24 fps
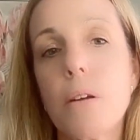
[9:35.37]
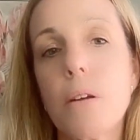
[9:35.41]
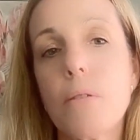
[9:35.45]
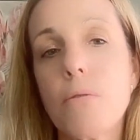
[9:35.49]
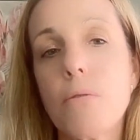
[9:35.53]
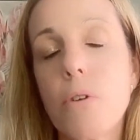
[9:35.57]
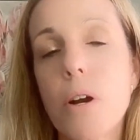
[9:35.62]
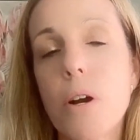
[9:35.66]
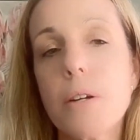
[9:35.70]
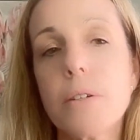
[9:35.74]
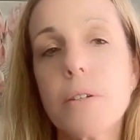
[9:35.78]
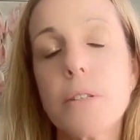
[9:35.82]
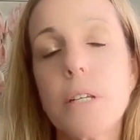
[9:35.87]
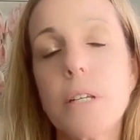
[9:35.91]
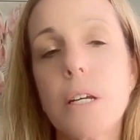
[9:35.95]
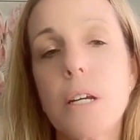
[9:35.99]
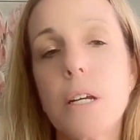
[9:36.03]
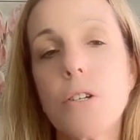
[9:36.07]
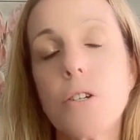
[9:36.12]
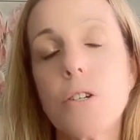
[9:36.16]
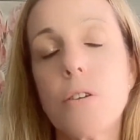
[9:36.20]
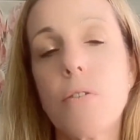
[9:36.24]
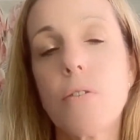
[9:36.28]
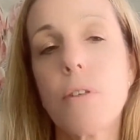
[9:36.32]
right on the
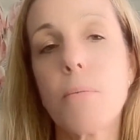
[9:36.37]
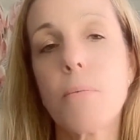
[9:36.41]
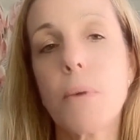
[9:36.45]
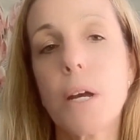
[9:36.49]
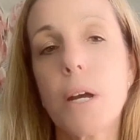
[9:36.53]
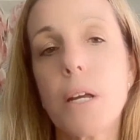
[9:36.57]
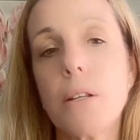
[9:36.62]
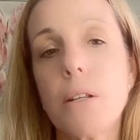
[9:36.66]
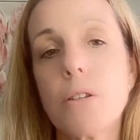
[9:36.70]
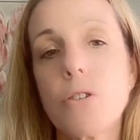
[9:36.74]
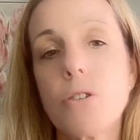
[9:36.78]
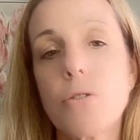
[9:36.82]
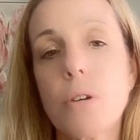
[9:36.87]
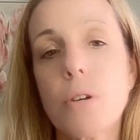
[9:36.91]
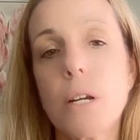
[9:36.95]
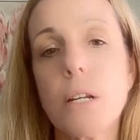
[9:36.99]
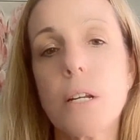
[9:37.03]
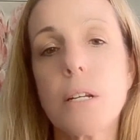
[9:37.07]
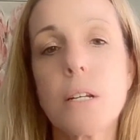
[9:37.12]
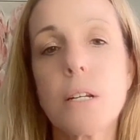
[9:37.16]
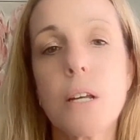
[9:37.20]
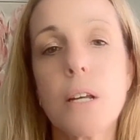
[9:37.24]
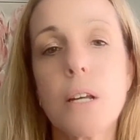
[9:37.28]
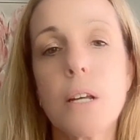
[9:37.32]
edge of the main
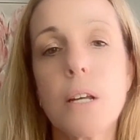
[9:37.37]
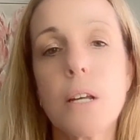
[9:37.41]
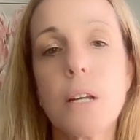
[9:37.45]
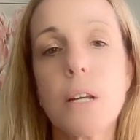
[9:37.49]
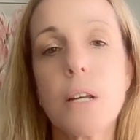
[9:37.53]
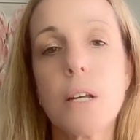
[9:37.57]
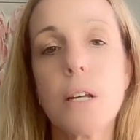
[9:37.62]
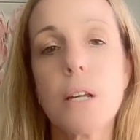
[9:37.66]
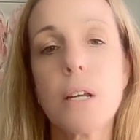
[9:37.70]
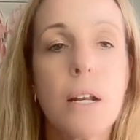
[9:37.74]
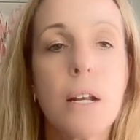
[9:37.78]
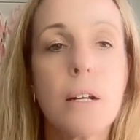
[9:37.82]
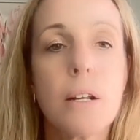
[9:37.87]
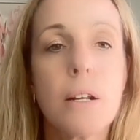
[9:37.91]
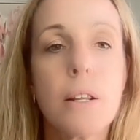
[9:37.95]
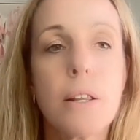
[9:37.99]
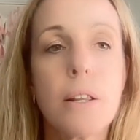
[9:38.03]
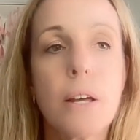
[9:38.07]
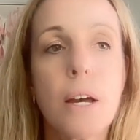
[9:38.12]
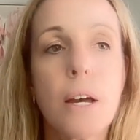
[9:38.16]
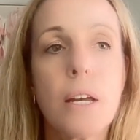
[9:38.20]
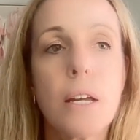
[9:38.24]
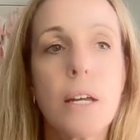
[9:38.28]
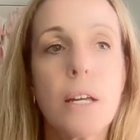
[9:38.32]
street, and
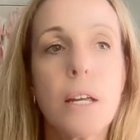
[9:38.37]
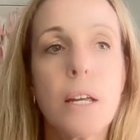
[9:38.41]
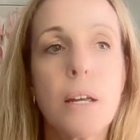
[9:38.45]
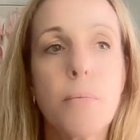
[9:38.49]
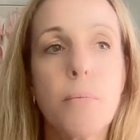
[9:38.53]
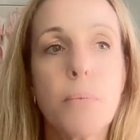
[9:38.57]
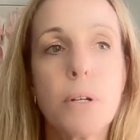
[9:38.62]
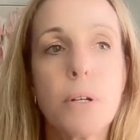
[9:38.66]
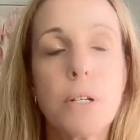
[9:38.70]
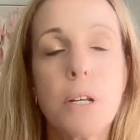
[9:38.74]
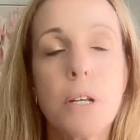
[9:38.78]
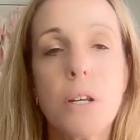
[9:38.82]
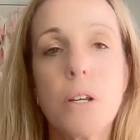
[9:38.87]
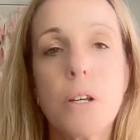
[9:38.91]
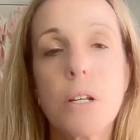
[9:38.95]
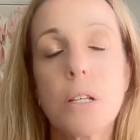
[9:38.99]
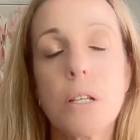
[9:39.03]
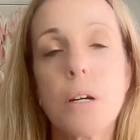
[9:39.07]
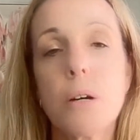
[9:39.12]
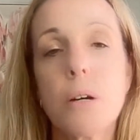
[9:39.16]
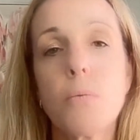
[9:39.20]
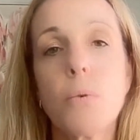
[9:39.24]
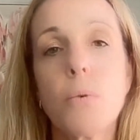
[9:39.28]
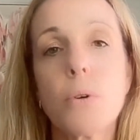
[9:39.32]
they in
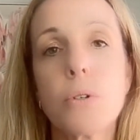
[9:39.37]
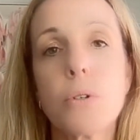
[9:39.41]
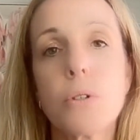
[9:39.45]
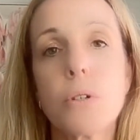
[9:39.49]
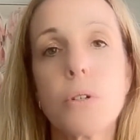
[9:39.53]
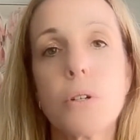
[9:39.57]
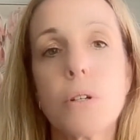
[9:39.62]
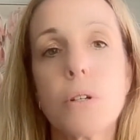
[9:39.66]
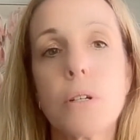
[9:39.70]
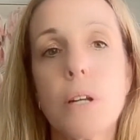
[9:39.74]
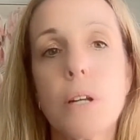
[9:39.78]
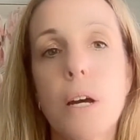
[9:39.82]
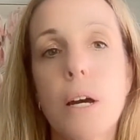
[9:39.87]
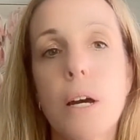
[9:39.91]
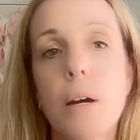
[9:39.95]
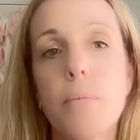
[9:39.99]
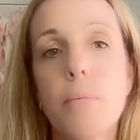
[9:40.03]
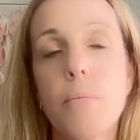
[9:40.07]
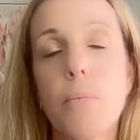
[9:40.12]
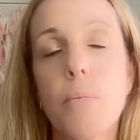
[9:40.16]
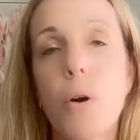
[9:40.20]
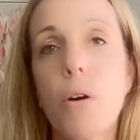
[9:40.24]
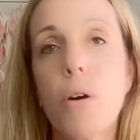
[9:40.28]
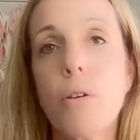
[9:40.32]
particular wanted
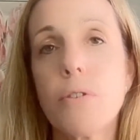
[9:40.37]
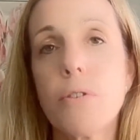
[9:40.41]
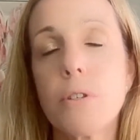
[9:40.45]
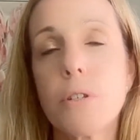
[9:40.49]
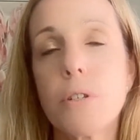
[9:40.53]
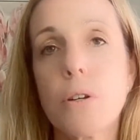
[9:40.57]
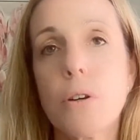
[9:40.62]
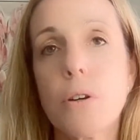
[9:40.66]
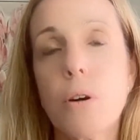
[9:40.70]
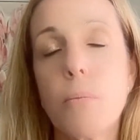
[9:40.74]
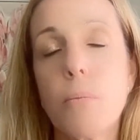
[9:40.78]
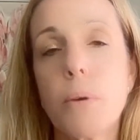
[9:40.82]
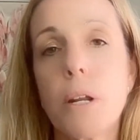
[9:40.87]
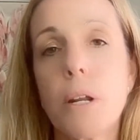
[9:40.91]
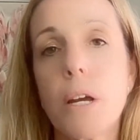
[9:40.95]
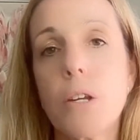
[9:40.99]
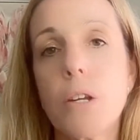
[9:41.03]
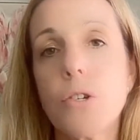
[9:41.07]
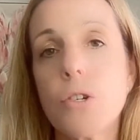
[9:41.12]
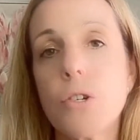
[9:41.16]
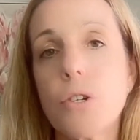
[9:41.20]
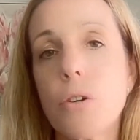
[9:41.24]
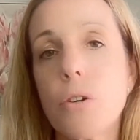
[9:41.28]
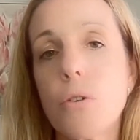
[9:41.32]
office
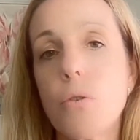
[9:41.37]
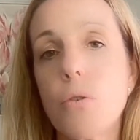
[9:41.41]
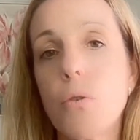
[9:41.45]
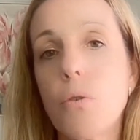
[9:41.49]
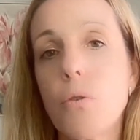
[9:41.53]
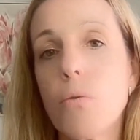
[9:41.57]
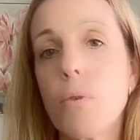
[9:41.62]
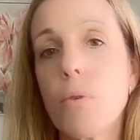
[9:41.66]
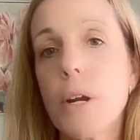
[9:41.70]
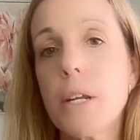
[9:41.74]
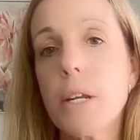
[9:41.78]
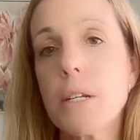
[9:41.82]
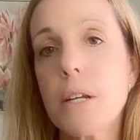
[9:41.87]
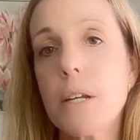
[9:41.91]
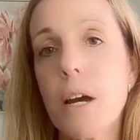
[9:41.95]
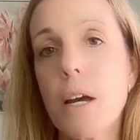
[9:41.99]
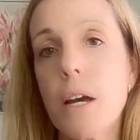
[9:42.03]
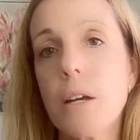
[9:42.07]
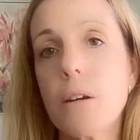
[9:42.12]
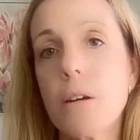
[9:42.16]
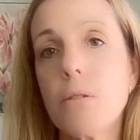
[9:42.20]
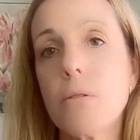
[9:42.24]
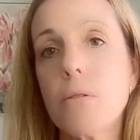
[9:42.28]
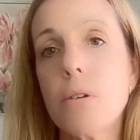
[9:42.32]
accommodation or
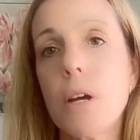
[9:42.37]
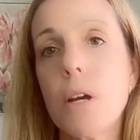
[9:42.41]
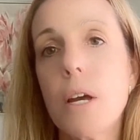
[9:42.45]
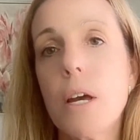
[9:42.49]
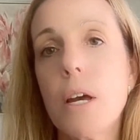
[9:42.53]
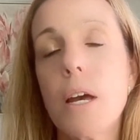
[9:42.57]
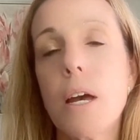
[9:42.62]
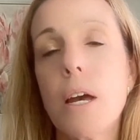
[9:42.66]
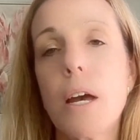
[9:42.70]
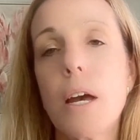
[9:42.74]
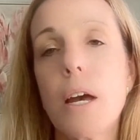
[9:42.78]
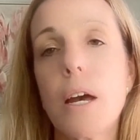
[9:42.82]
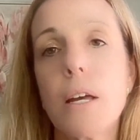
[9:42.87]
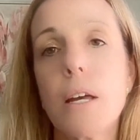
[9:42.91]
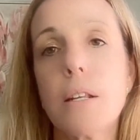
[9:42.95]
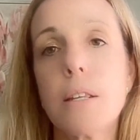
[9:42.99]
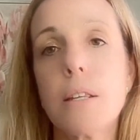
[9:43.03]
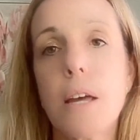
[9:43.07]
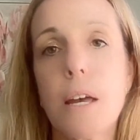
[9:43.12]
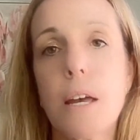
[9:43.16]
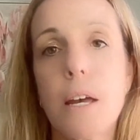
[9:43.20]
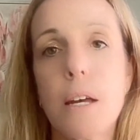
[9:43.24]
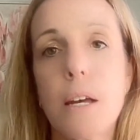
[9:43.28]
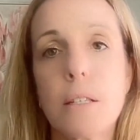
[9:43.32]
retail,
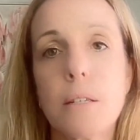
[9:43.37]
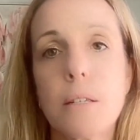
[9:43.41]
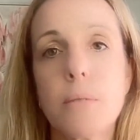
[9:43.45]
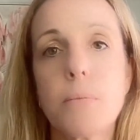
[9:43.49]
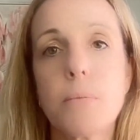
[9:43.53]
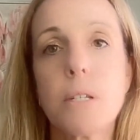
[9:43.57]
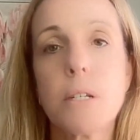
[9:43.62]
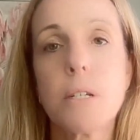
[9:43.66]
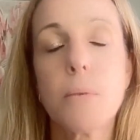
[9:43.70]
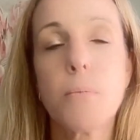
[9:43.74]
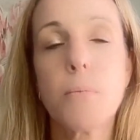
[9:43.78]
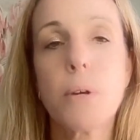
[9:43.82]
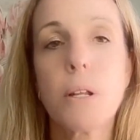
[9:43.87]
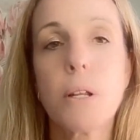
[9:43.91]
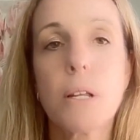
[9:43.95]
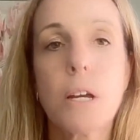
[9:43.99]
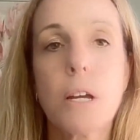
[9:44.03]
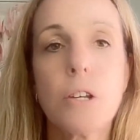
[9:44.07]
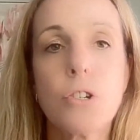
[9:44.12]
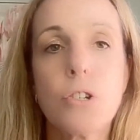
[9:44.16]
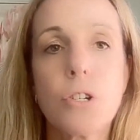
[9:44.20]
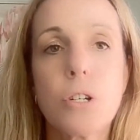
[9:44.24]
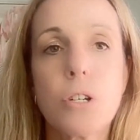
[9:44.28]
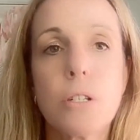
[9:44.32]
and they had some
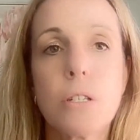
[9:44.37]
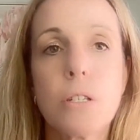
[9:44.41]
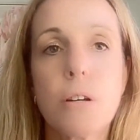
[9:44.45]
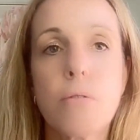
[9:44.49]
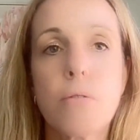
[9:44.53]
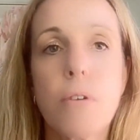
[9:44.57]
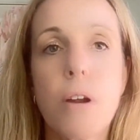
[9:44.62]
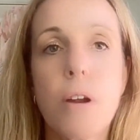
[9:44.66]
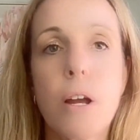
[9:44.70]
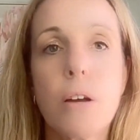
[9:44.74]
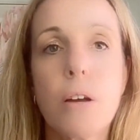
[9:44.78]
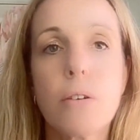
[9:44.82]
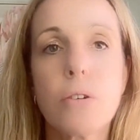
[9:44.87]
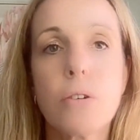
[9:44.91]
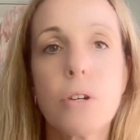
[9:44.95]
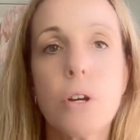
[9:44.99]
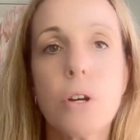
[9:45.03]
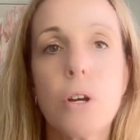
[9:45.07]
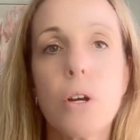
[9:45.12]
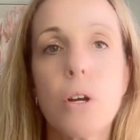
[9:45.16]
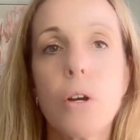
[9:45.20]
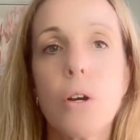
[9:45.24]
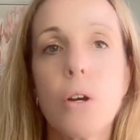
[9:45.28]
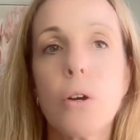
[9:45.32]
stipulations around
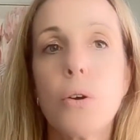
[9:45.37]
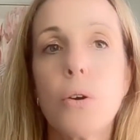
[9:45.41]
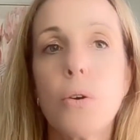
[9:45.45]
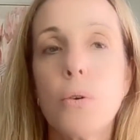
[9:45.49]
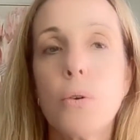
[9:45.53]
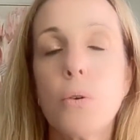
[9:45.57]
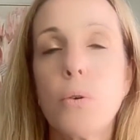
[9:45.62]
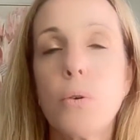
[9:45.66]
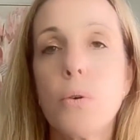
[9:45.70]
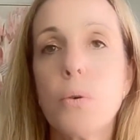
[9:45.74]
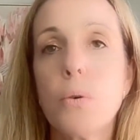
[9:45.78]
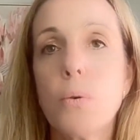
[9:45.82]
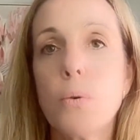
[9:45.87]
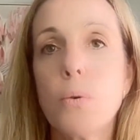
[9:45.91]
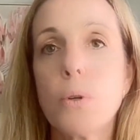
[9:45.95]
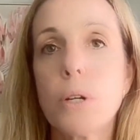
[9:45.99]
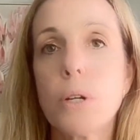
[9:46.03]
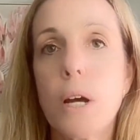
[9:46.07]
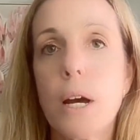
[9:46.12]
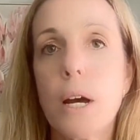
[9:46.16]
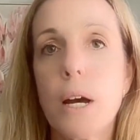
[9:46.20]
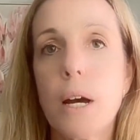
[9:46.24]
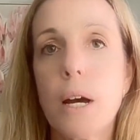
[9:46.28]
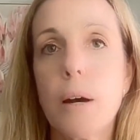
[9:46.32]
who
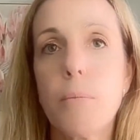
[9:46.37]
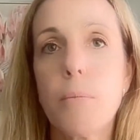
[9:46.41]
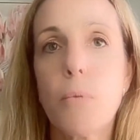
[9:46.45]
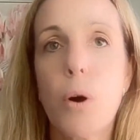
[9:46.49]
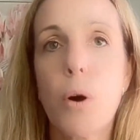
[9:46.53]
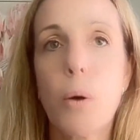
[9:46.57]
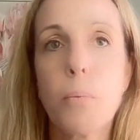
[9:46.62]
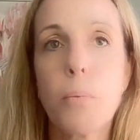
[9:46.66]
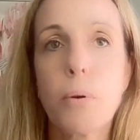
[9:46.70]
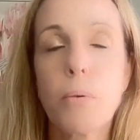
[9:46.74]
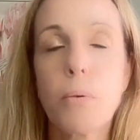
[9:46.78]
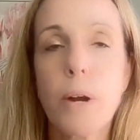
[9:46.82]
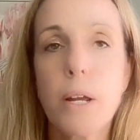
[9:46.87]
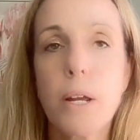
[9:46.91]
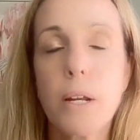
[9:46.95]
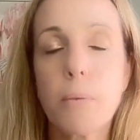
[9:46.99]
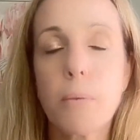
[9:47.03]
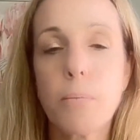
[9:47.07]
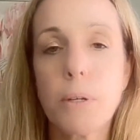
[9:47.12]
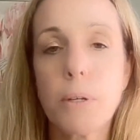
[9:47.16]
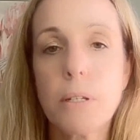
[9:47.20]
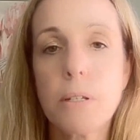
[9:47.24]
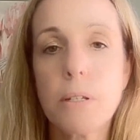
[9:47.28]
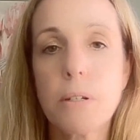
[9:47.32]
could operate
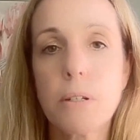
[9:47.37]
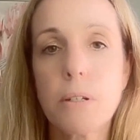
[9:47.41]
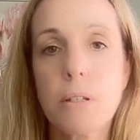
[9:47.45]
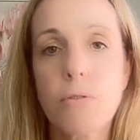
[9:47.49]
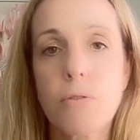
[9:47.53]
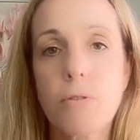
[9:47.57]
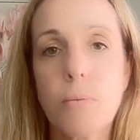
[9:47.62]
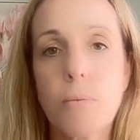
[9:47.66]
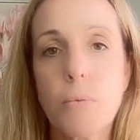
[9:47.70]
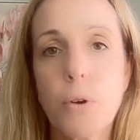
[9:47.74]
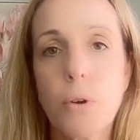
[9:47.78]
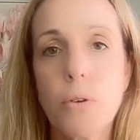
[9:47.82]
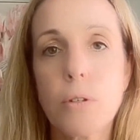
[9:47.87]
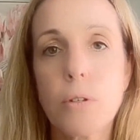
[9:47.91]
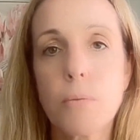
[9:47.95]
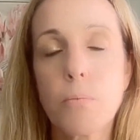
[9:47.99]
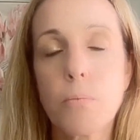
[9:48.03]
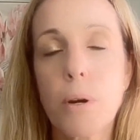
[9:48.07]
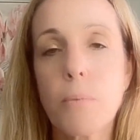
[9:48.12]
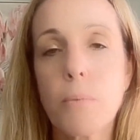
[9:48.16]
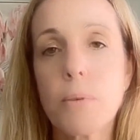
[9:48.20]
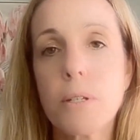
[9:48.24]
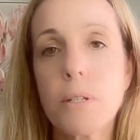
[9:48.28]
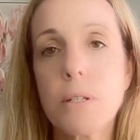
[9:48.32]
a business from those
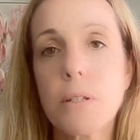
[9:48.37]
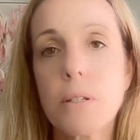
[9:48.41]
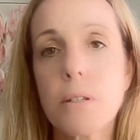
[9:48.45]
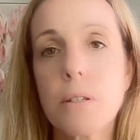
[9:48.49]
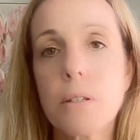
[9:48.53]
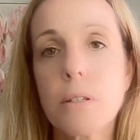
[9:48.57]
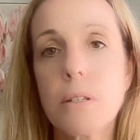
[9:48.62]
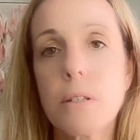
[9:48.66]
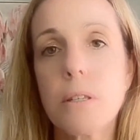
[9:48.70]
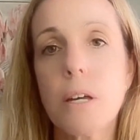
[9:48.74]
premises.